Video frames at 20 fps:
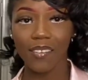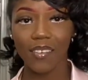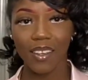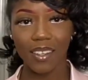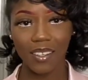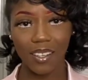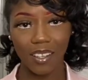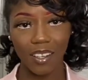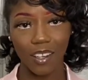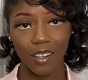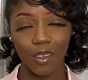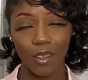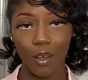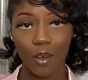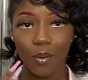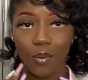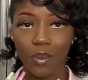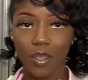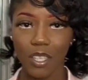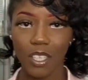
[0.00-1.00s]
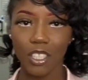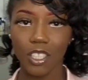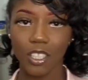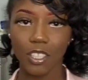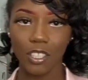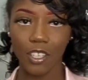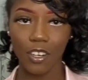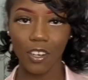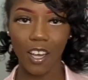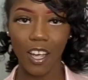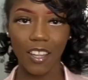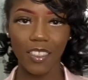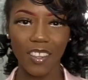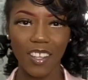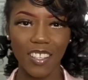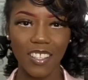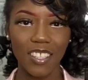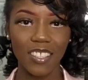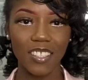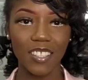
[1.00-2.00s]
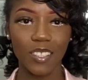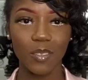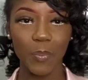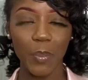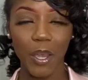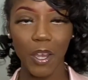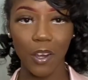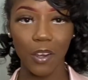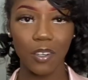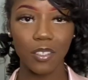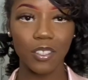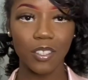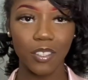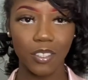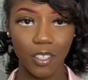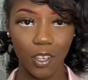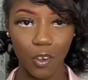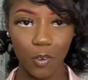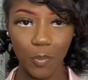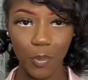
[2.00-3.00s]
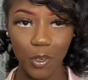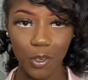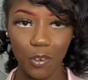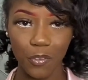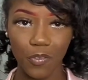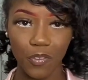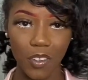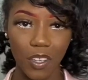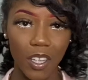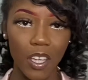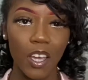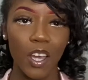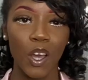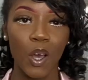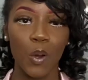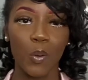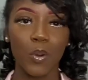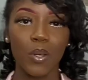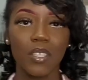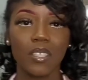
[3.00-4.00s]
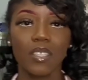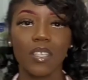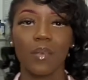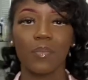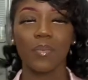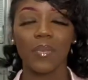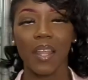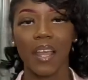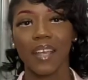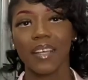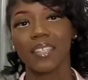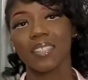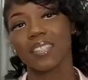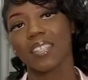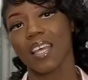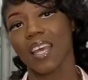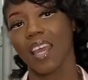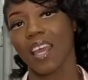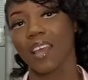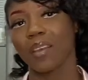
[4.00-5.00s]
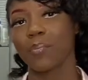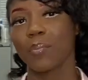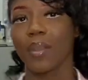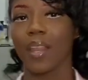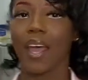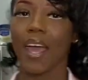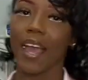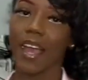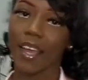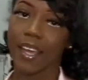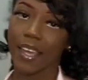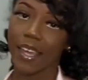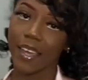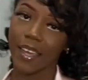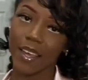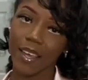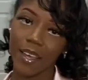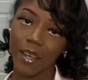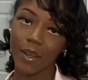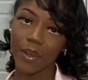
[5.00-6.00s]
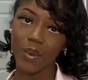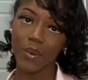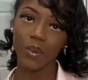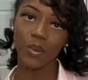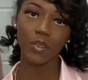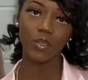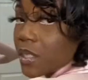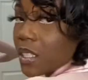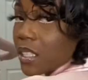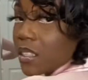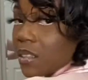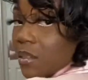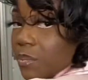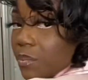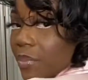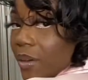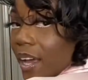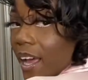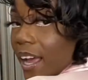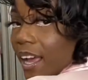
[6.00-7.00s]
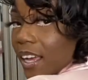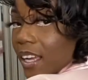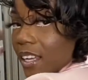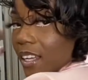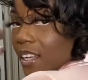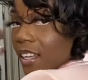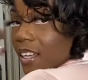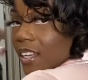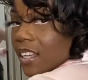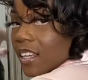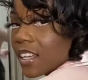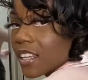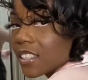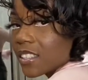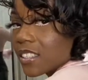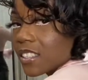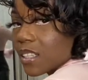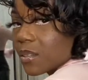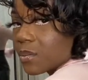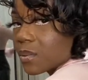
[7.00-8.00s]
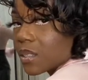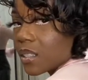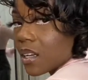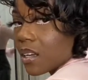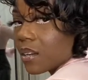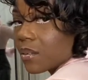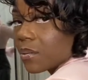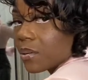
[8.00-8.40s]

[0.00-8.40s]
And then along with this shirt, I think this is paired so beautifully with some nice like black heels in the back. It zips up.